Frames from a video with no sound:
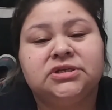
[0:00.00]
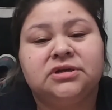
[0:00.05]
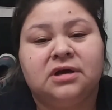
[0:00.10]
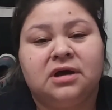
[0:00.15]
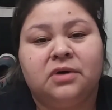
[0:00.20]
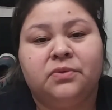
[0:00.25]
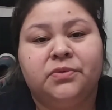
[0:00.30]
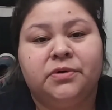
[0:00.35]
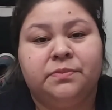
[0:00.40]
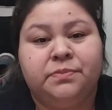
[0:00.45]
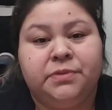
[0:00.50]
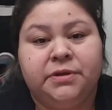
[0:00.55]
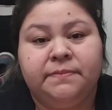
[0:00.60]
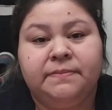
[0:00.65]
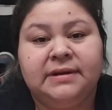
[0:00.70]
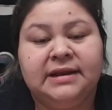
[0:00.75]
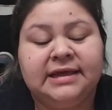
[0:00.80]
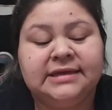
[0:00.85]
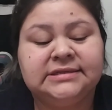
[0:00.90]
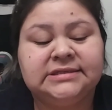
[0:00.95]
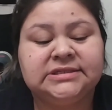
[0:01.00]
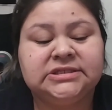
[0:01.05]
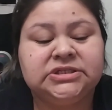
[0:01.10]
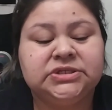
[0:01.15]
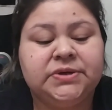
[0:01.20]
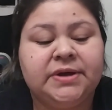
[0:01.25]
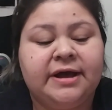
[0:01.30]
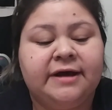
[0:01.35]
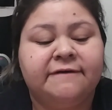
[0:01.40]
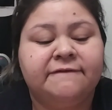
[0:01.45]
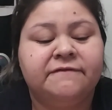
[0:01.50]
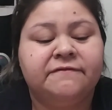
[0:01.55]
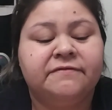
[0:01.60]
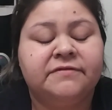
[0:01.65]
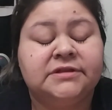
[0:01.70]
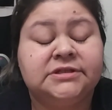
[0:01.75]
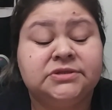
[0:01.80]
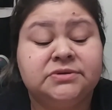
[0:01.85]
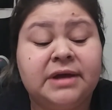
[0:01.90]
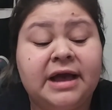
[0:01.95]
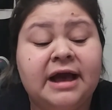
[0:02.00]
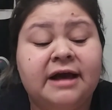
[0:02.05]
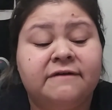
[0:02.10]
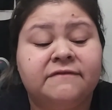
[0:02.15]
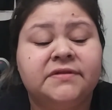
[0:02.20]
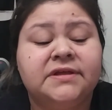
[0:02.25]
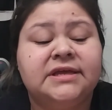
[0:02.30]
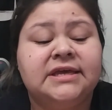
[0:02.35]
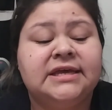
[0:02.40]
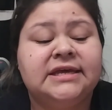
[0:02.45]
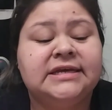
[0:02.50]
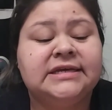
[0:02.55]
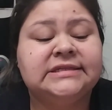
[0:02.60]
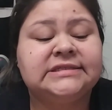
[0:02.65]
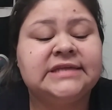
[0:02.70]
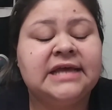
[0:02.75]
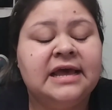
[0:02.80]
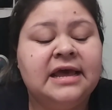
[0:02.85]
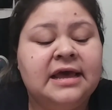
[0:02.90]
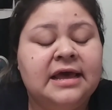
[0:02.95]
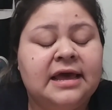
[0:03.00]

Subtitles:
you know, I will be blessed to have the kids,